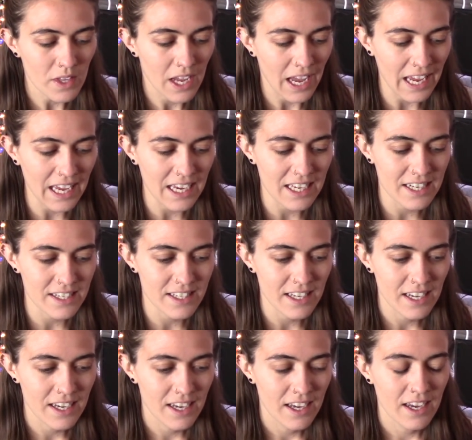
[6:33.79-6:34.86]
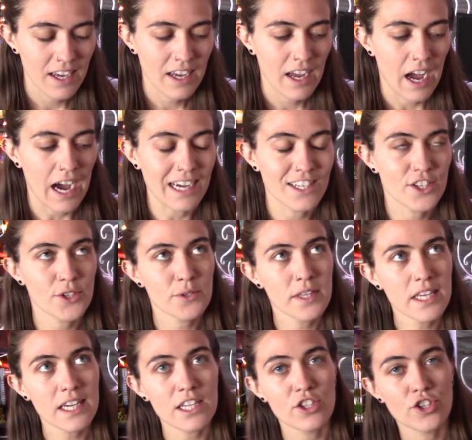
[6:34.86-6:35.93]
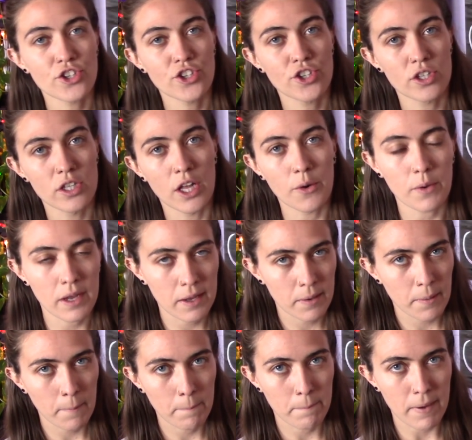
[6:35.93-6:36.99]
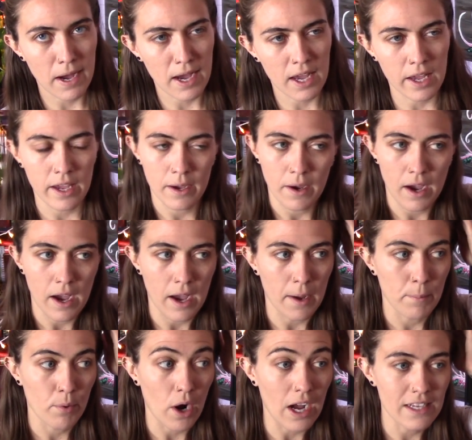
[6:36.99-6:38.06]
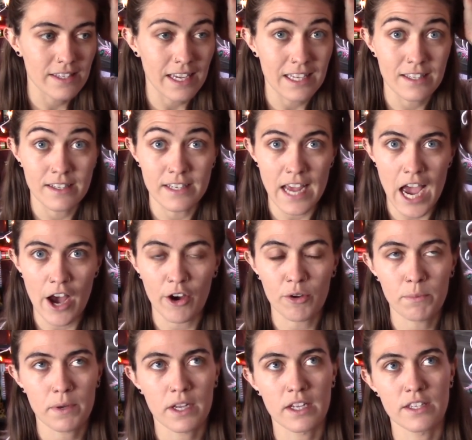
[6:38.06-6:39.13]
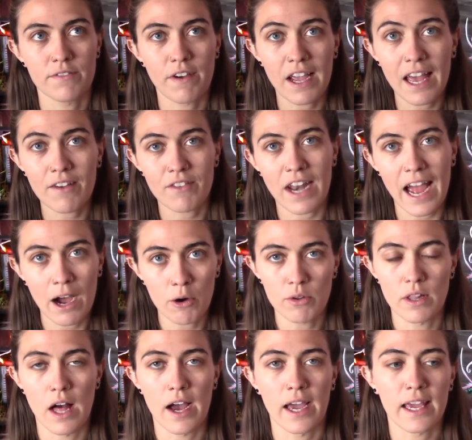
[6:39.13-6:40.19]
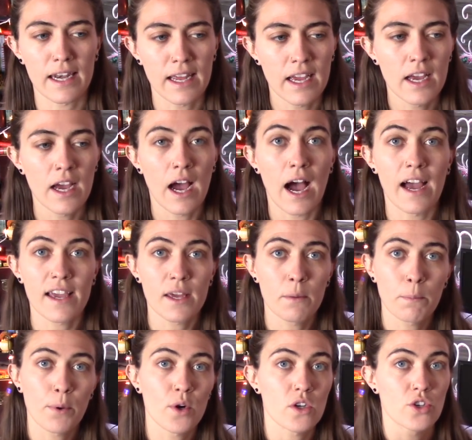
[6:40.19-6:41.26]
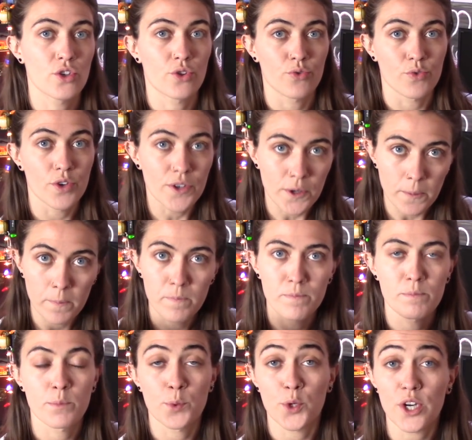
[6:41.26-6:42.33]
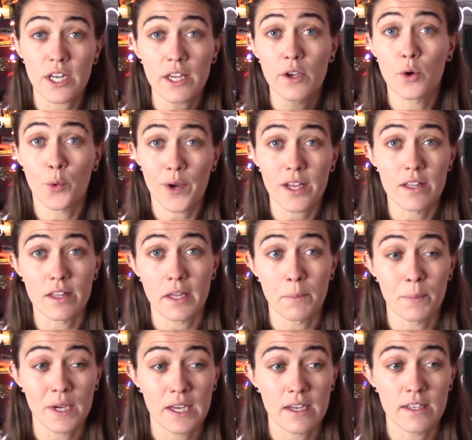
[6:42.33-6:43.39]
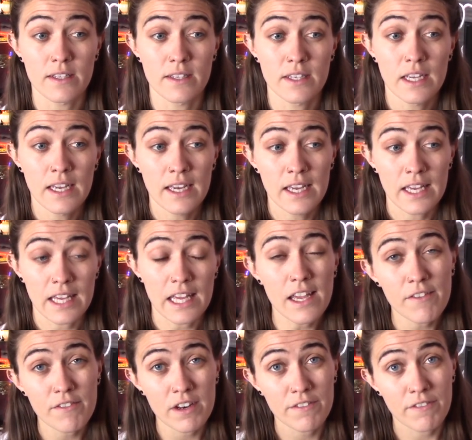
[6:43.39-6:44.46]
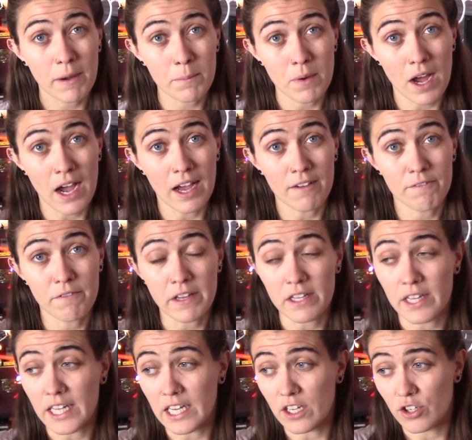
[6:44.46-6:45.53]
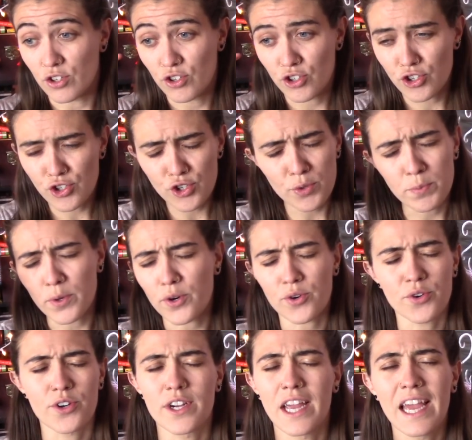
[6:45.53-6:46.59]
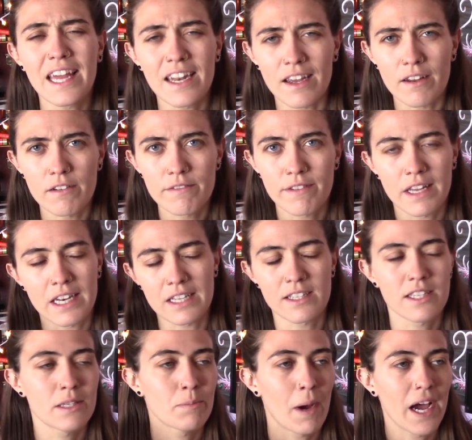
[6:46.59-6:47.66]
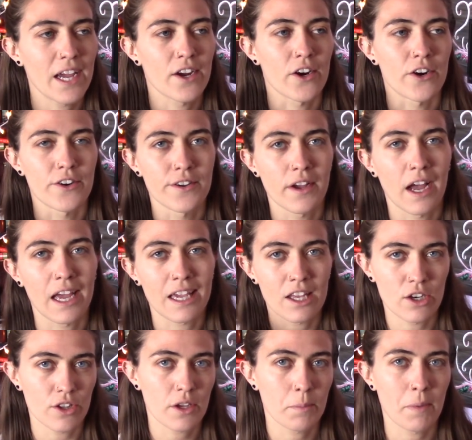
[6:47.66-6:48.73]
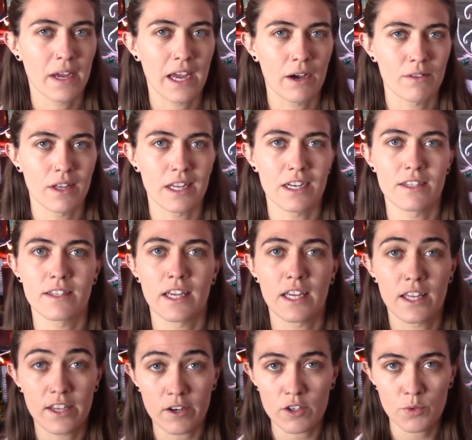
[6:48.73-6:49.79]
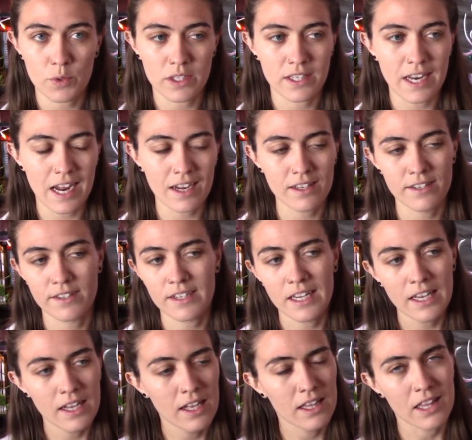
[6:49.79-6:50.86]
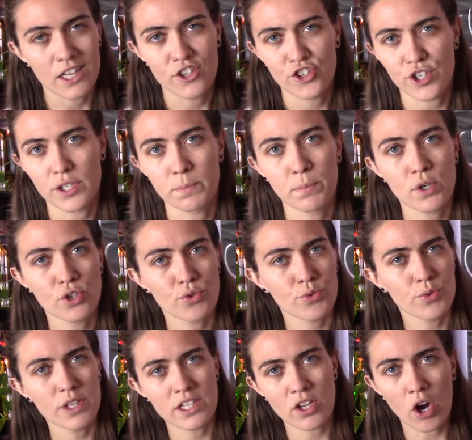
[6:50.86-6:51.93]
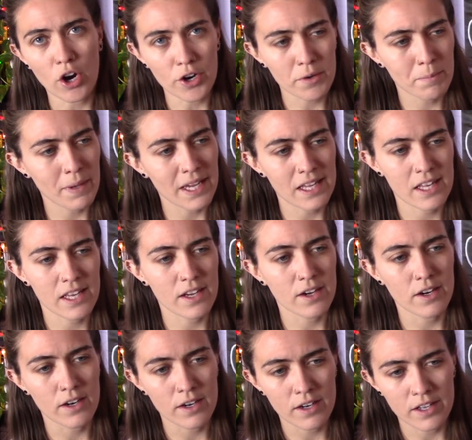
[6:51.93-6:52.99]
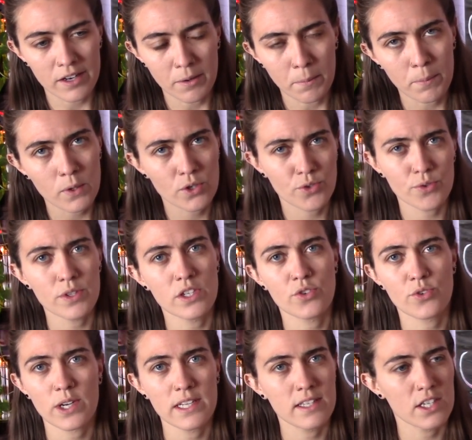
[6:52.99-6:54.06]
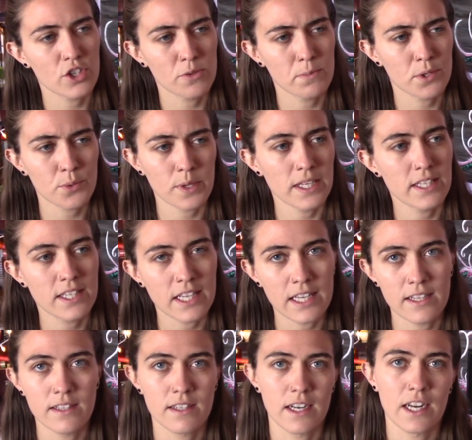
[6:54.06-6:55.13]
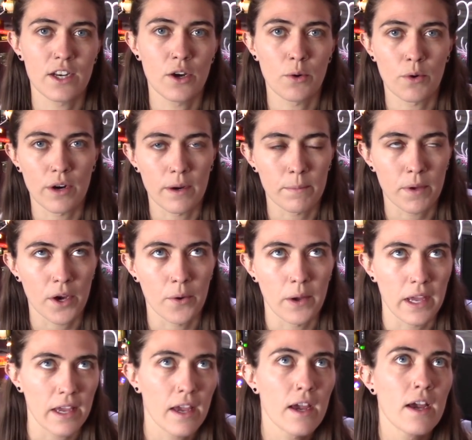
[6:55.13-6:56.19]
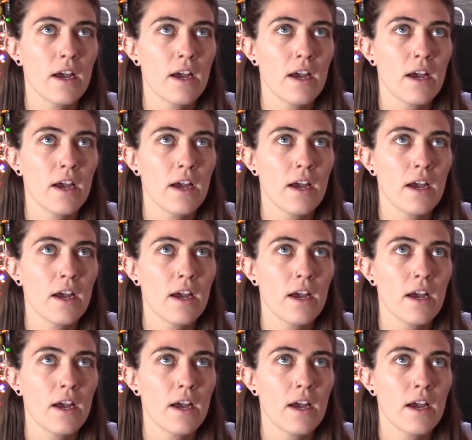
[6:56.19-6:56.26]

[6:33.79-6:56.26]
And I do think it's slowing my process down, because if I have an outline, I can push through pretty quickly, because even if I'm not feeling super creative and inspired, I can look at my outline and say, here's what's next. Let's just push through this hard bit here, push through this transition between scenes, and I know where I'm going.